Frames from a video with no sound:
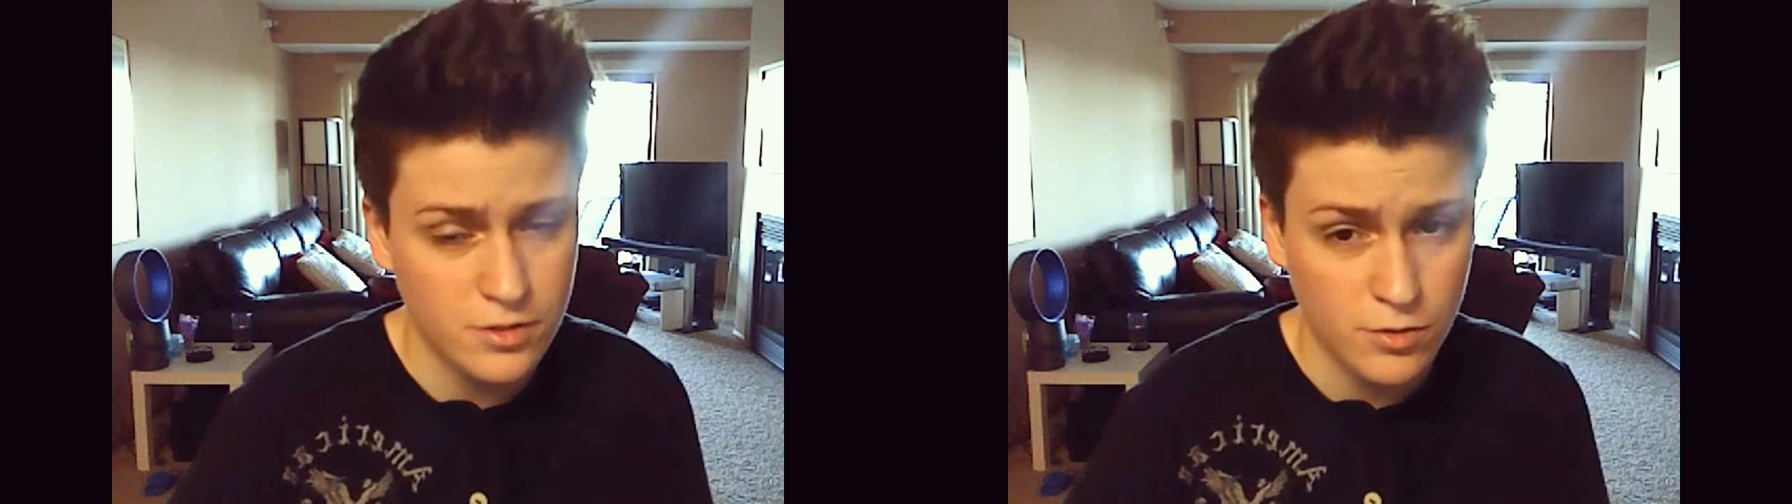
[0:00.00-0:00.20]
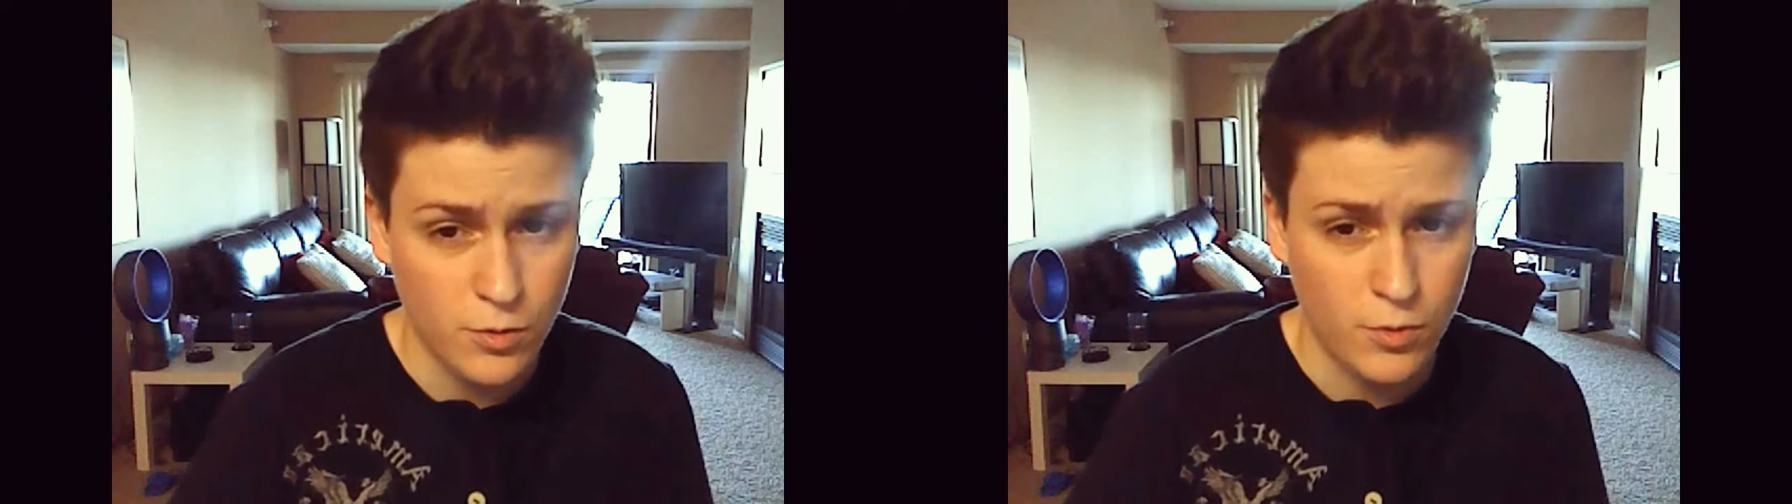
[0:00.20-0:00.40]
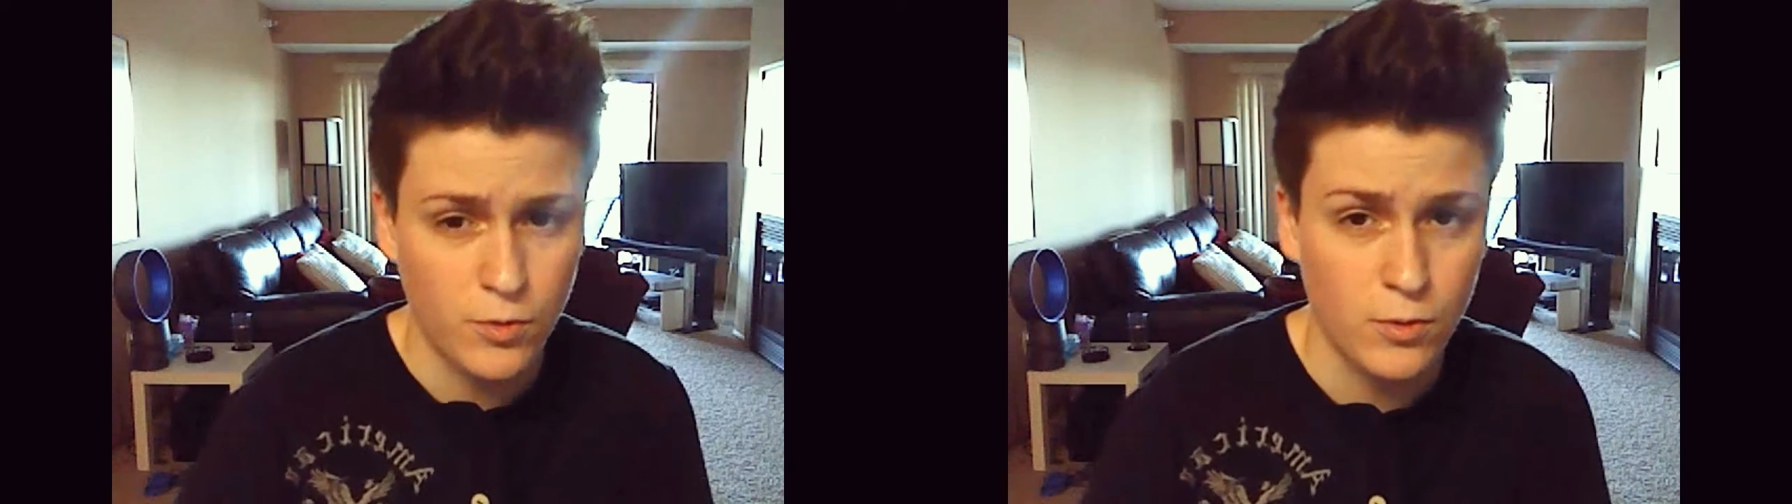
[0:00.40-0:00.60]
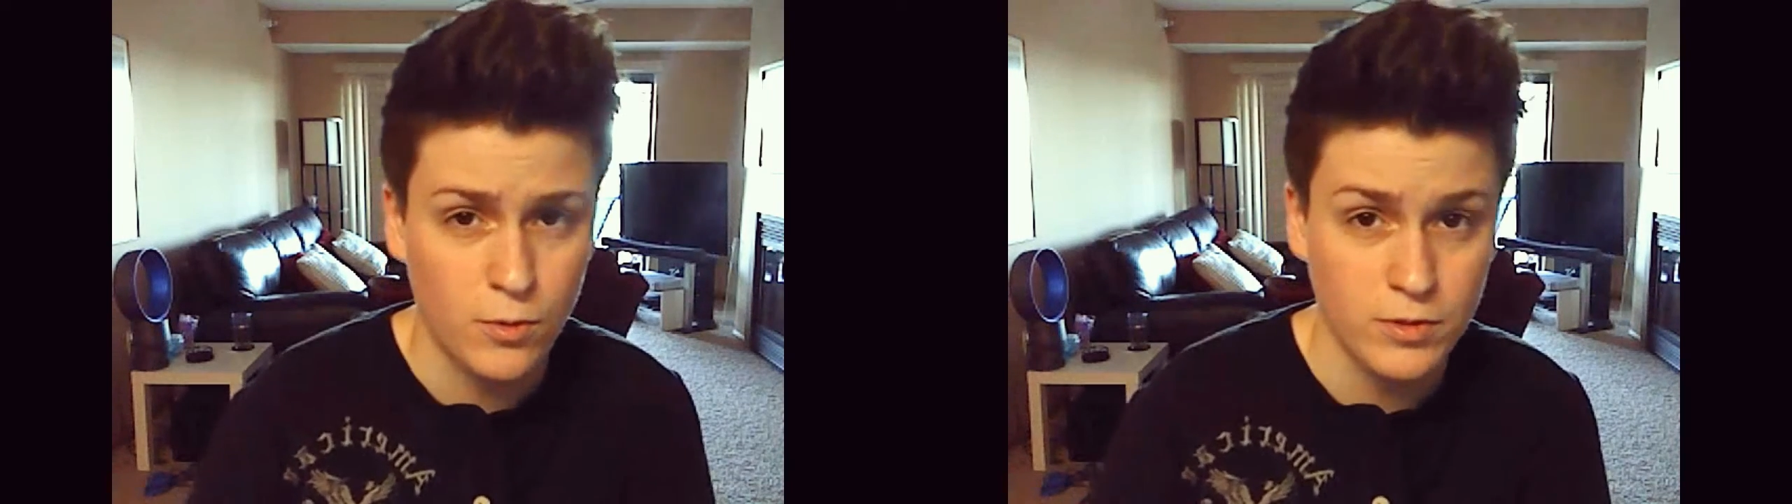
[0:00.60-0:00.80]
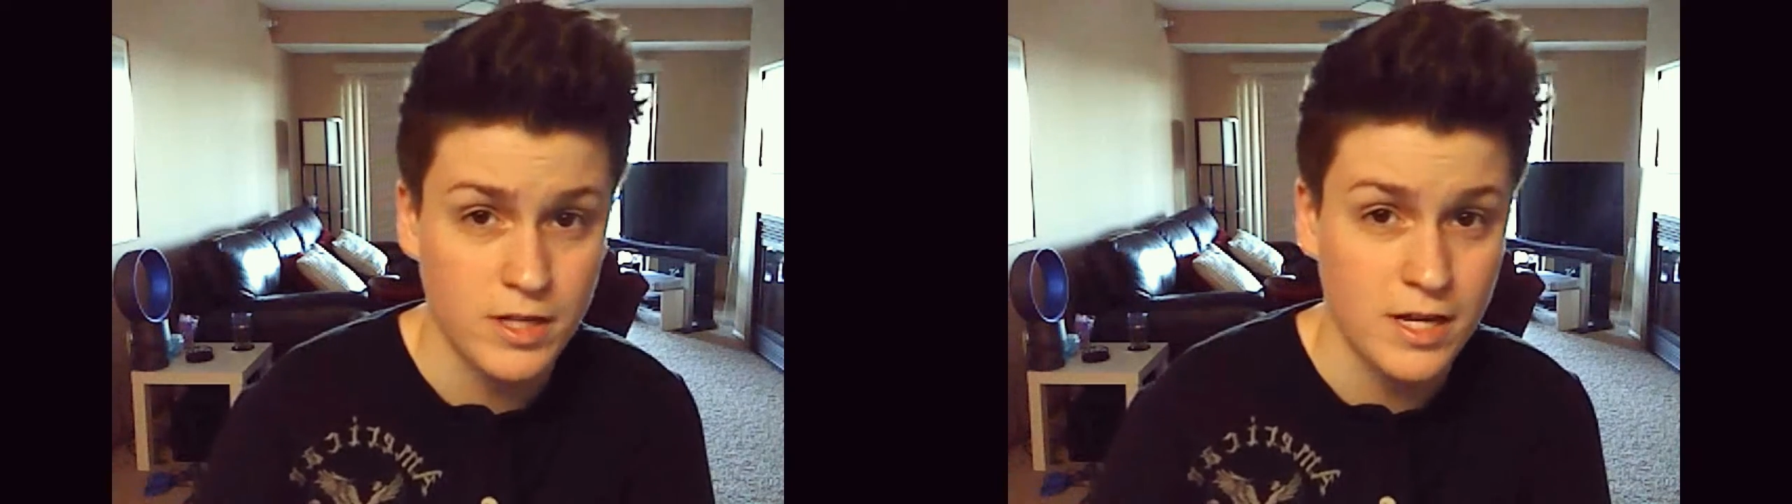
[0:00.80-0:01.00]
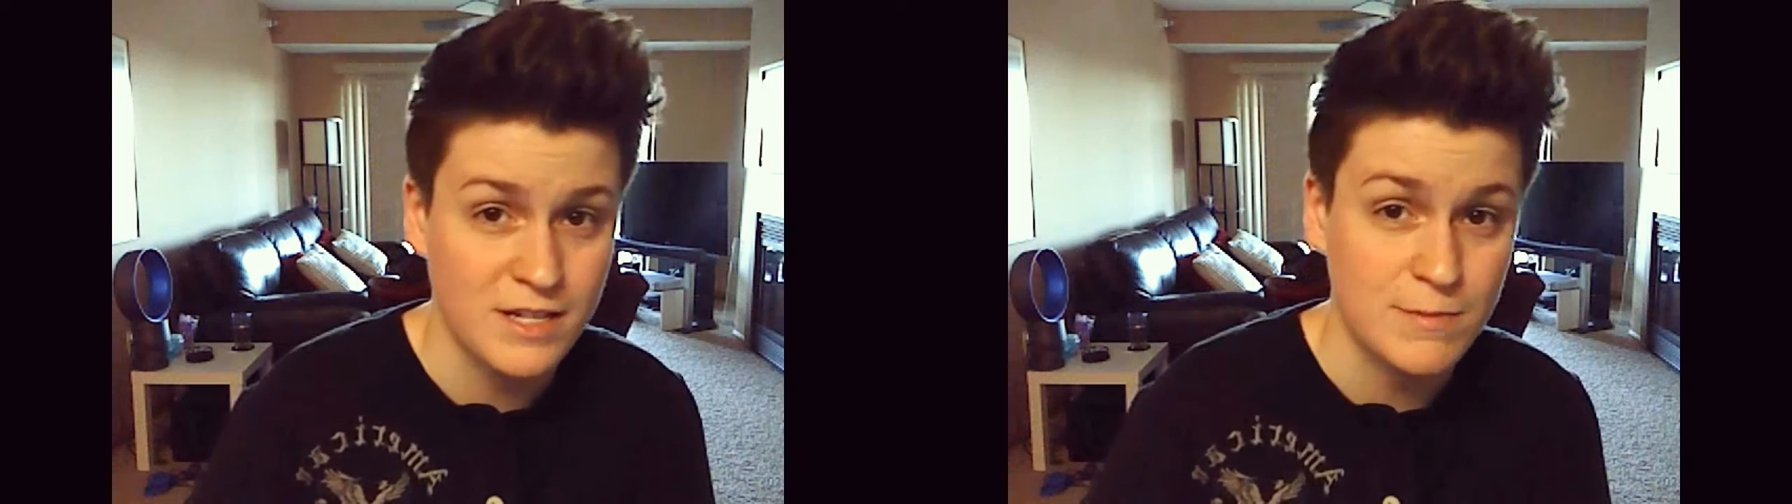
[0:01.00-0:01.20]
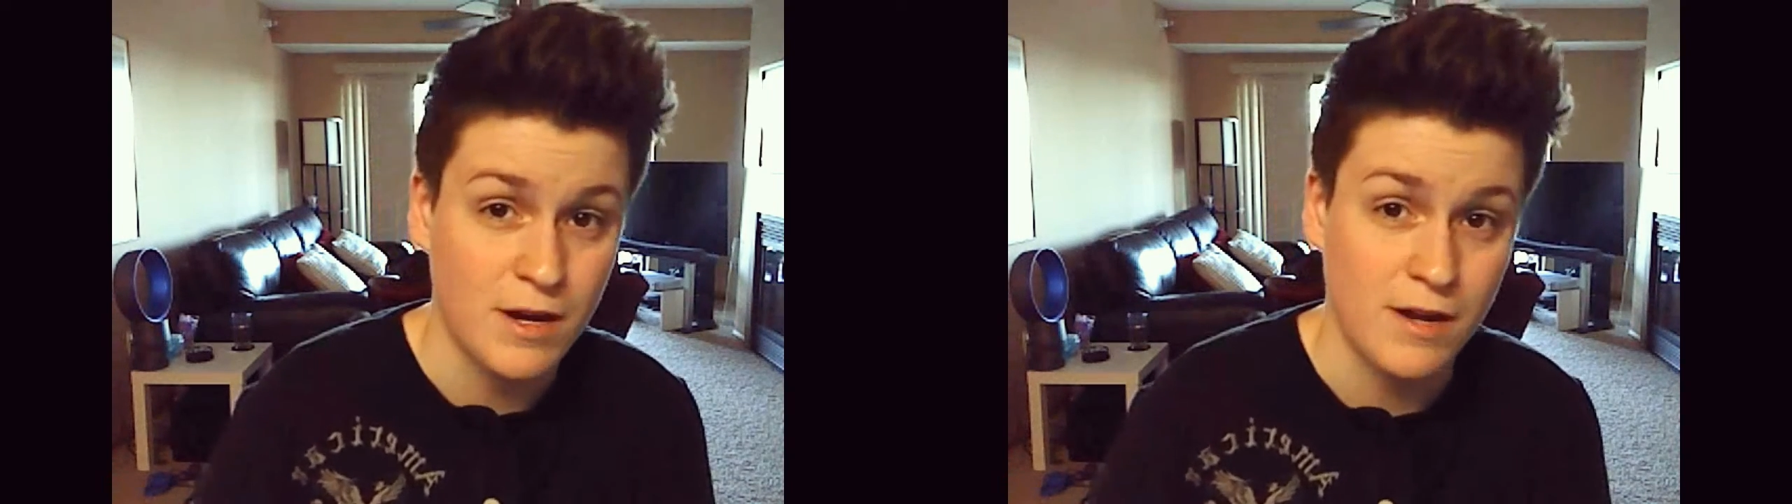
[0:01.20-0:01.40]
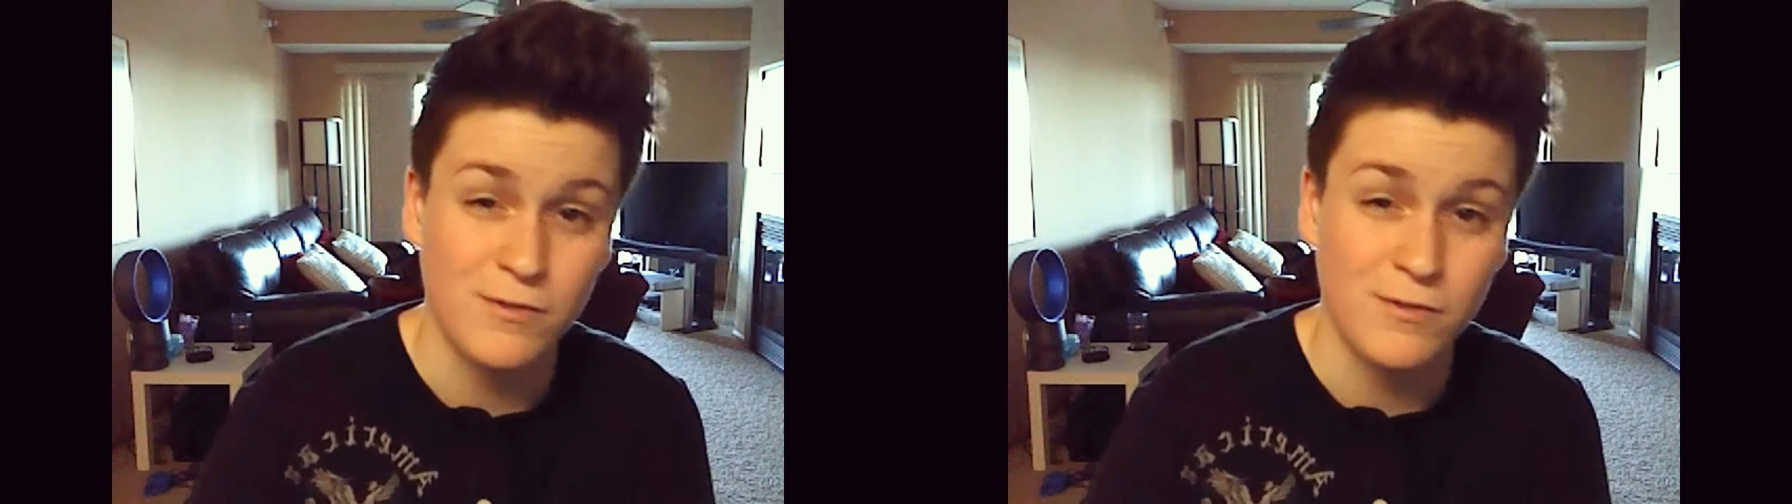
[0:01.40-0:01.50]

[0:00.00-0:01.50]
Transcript: so today is my